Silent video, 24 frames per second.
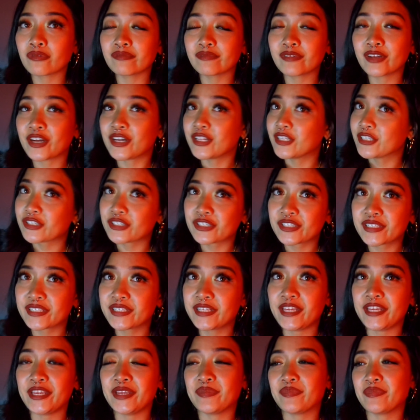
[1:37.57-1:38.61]
color
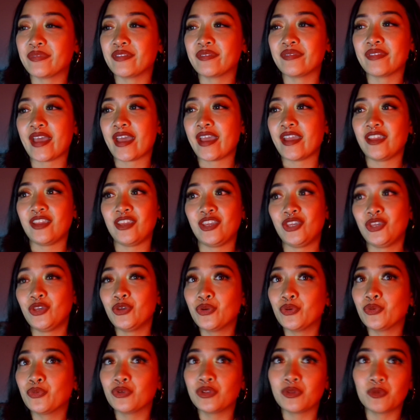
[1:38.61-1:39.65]
scheme that
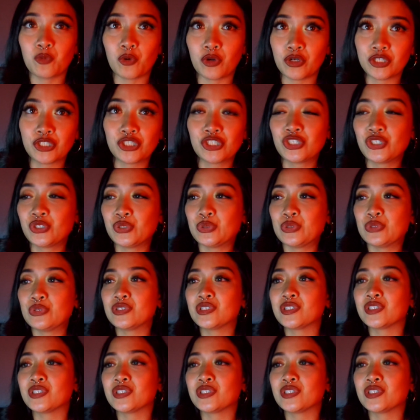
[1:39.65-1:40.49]
you would want to choose.